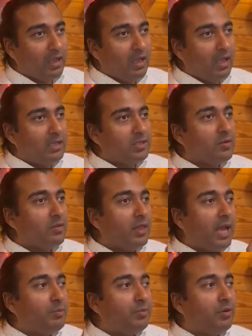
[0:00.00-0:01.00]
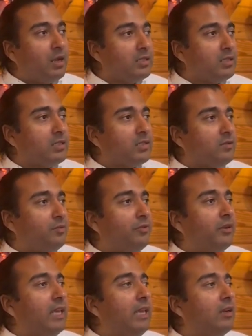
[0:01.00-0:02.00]
And so that process of
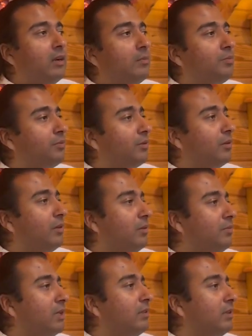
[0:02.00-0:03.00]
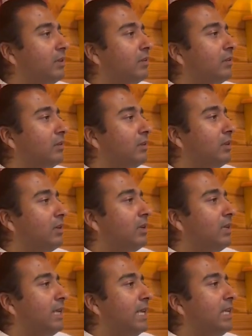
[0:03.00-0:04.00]
bringing up the metta
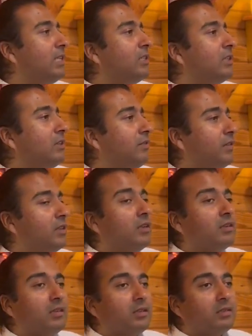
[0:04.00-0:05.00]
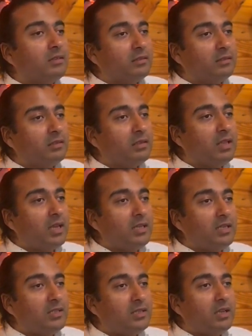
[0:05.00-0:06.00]
is the vitakka. That
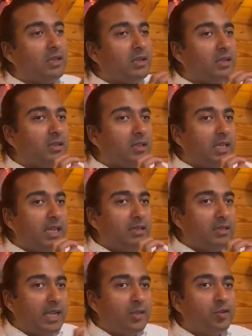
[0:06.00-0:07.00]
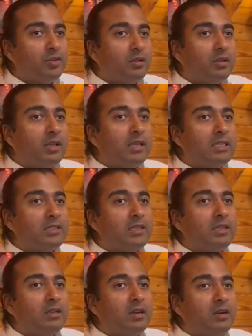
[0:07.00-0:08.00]
is the
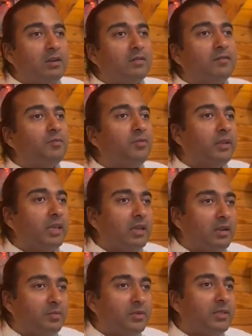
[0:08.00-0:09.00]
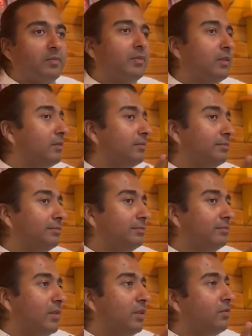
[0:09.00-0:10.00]
intentionalizing of bringing up something
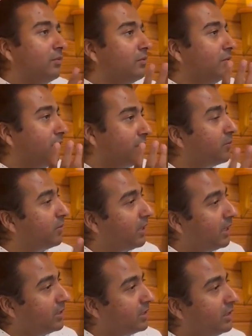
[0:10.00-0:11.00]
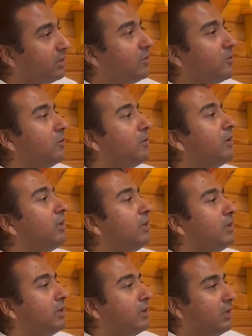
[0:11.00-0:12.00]
through verbalizing or
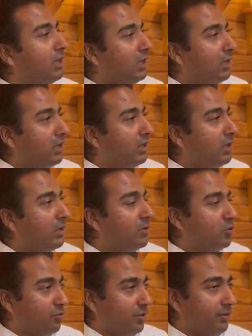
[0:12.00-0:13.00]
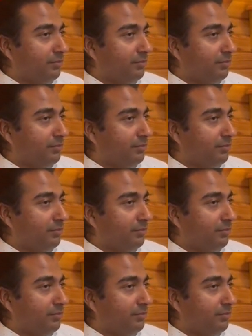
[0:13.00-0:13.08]
imagery.